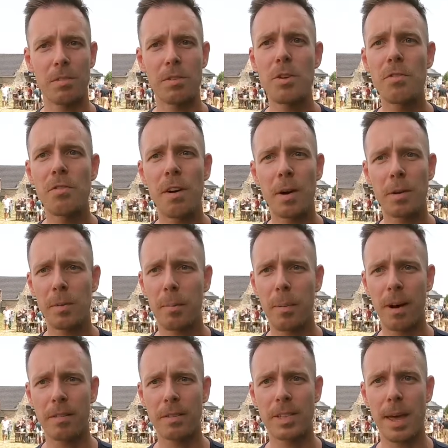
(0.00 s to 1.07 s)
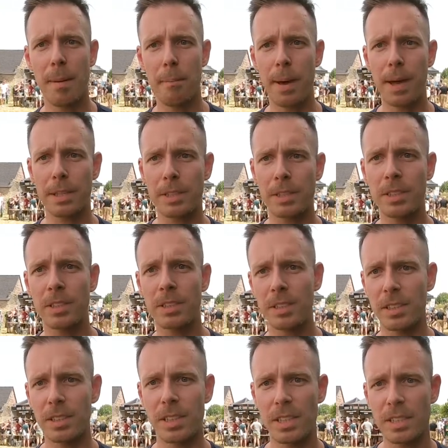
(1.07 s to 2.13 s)
newfound I would say
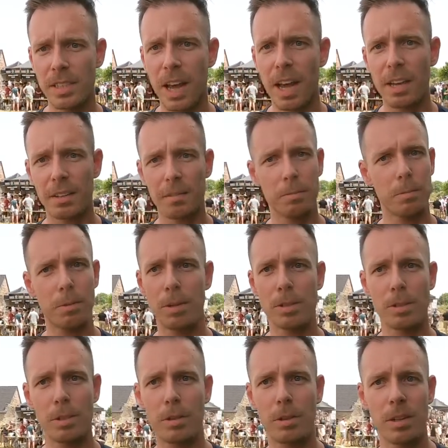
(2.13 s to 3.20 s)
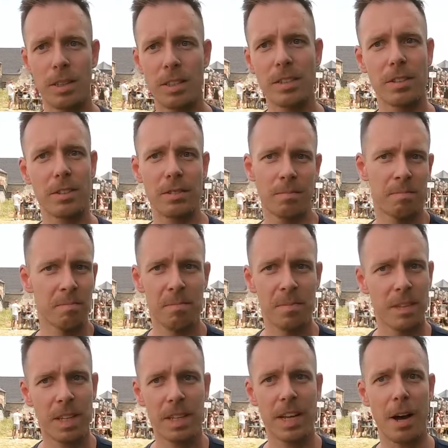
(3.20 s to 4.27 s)
passion that I also it's
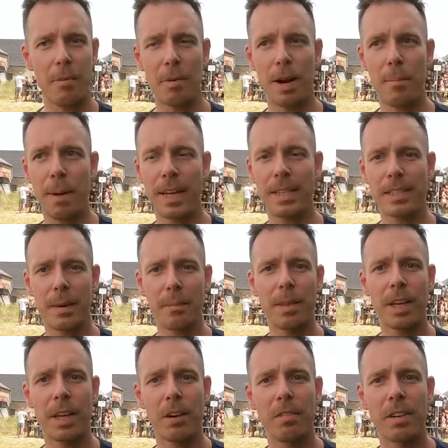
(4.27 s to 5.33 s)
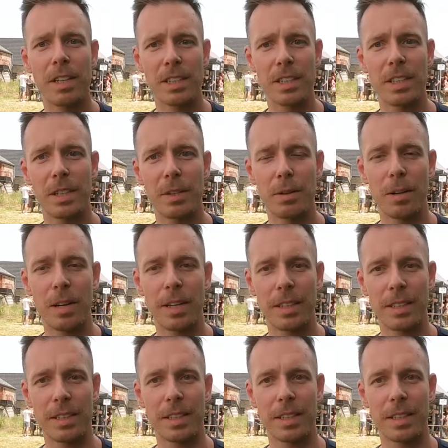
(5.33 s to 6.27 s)
that I want to make something of it you know like